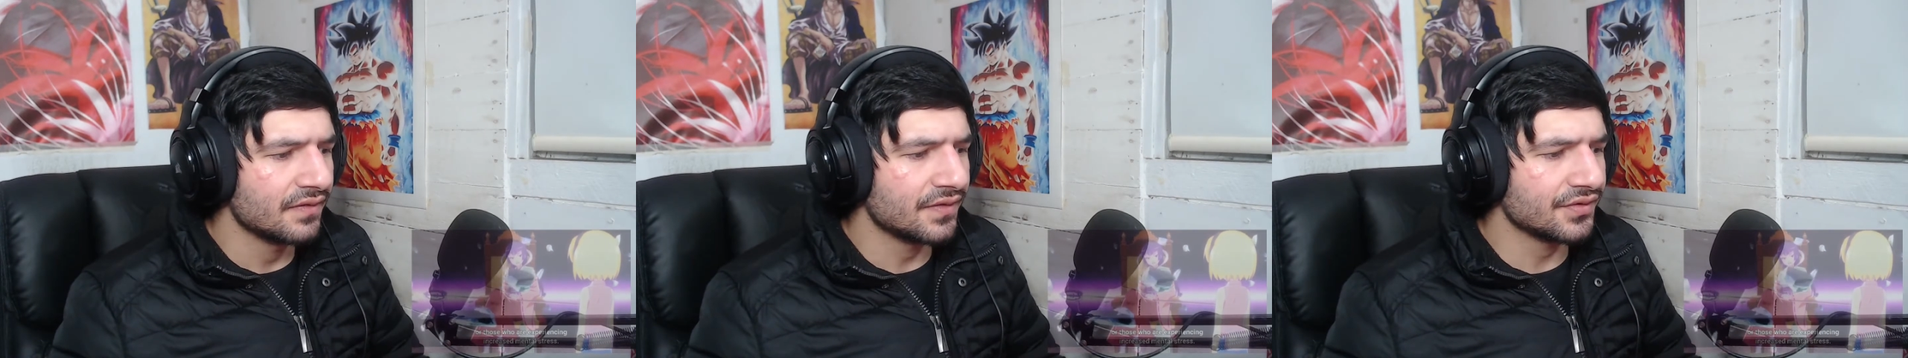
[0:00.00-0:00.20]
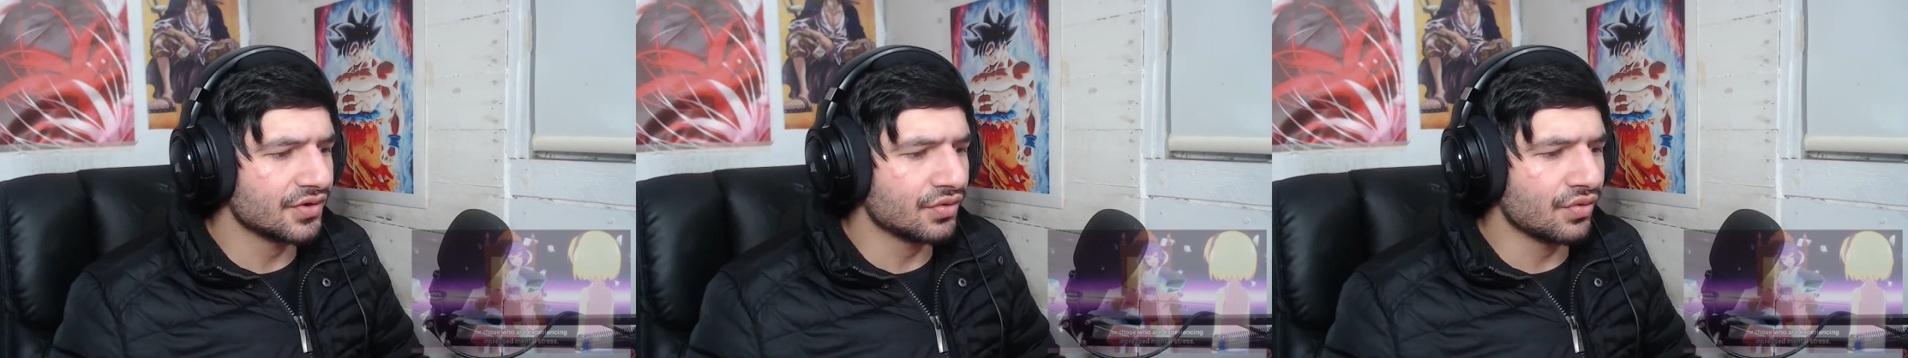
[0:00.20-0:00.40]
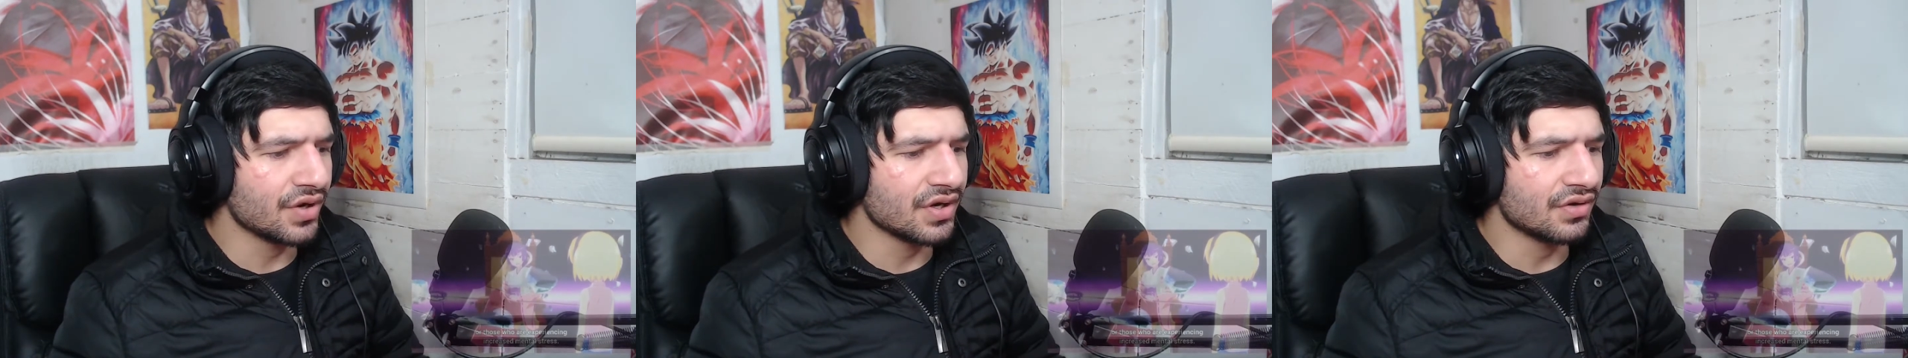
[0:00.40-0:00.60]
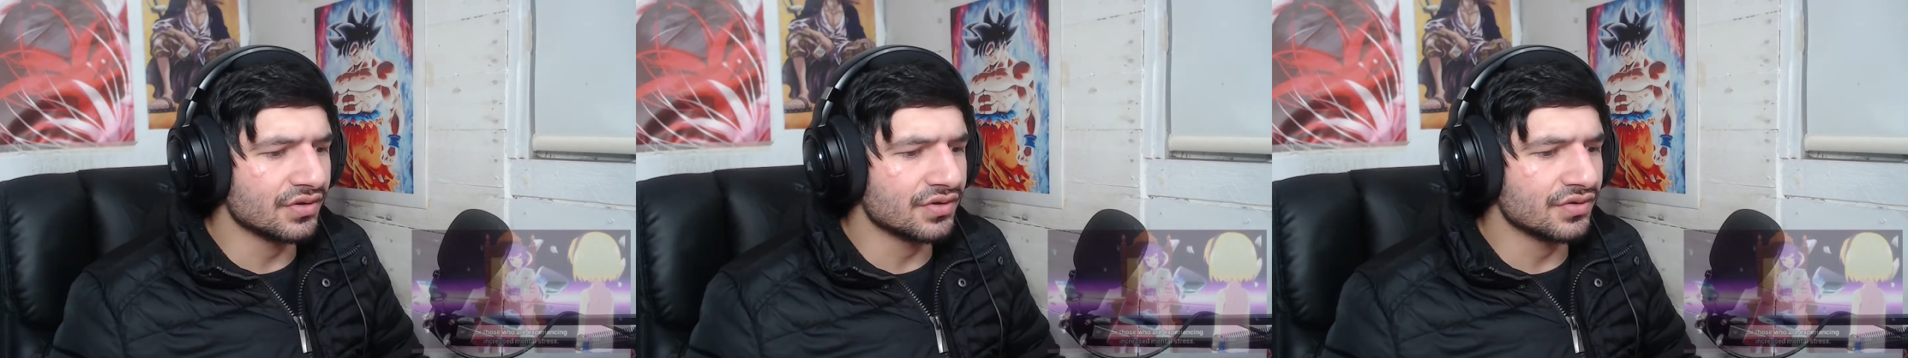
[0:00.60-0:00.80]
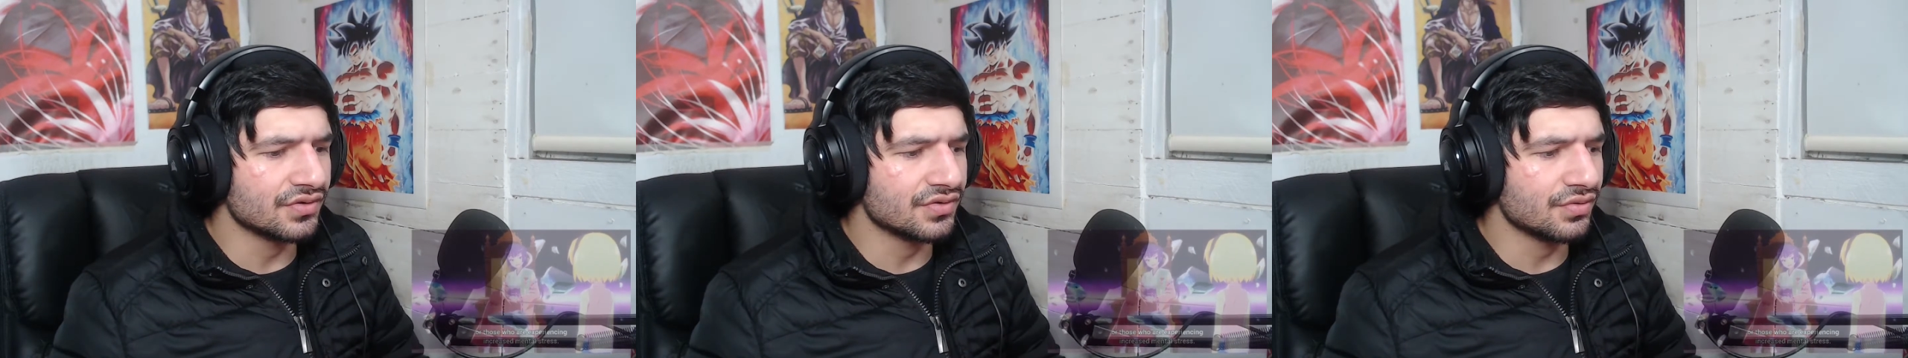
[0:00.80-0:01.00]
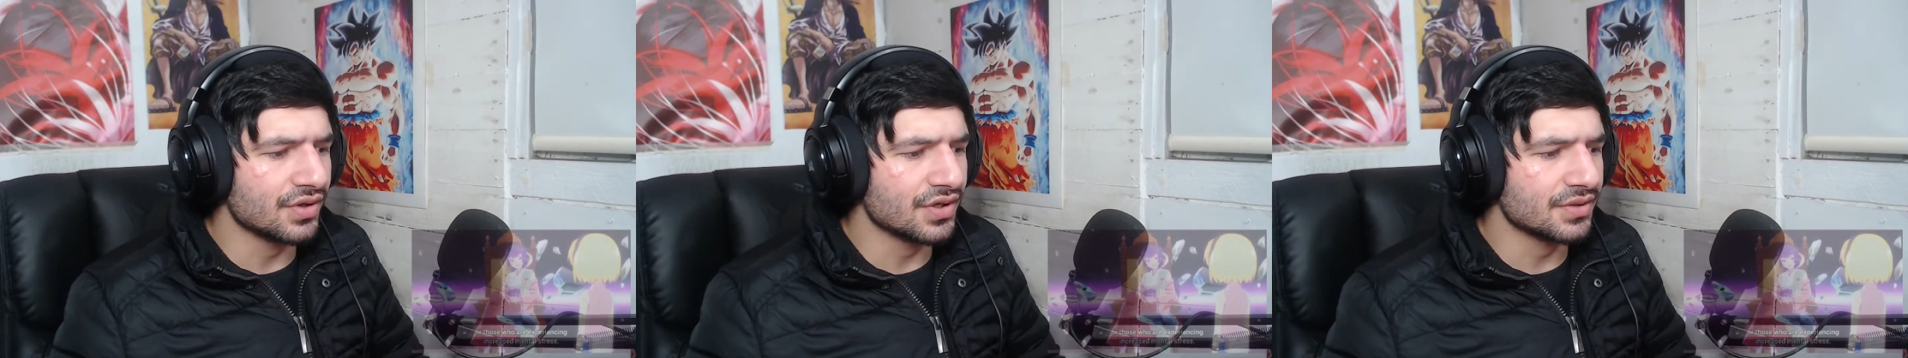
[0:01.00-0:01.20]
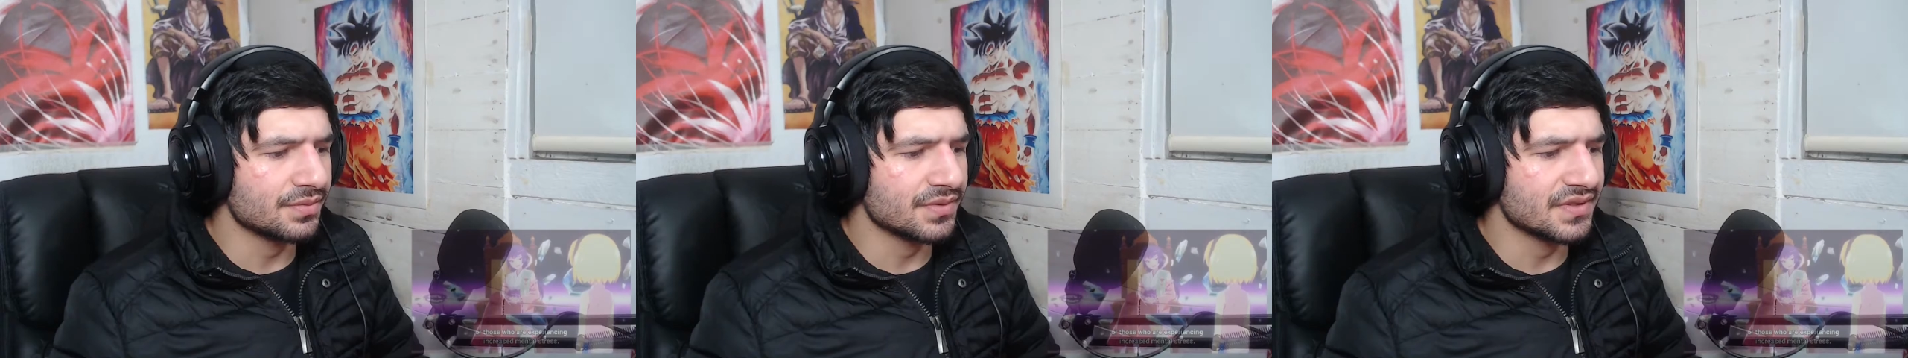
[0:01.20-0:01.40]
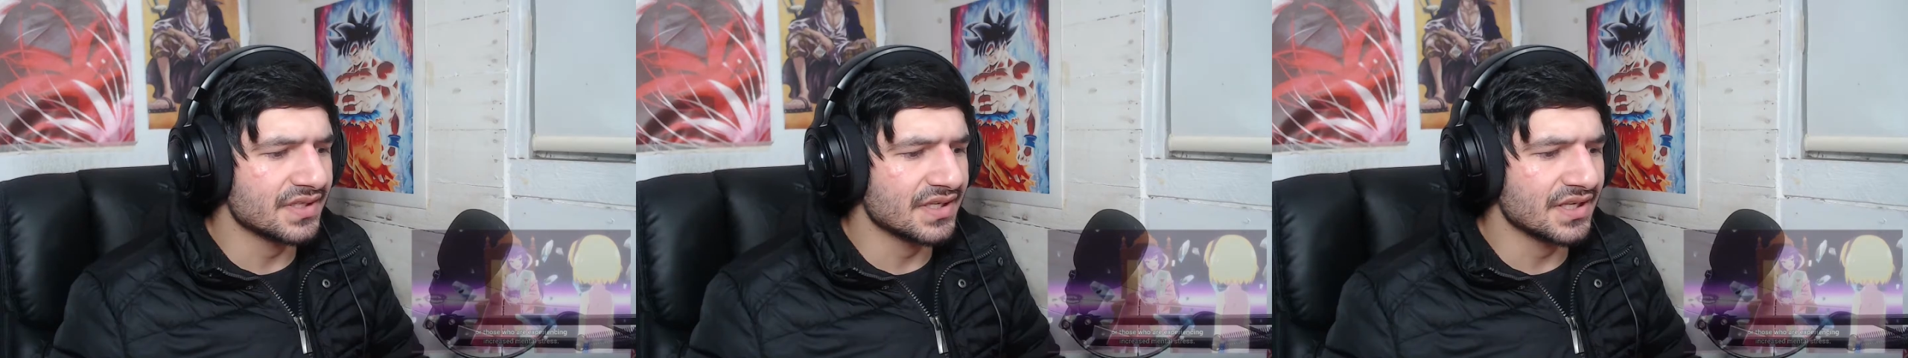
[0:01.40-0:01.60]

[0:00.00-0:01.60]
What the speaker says: From the queen, or those who express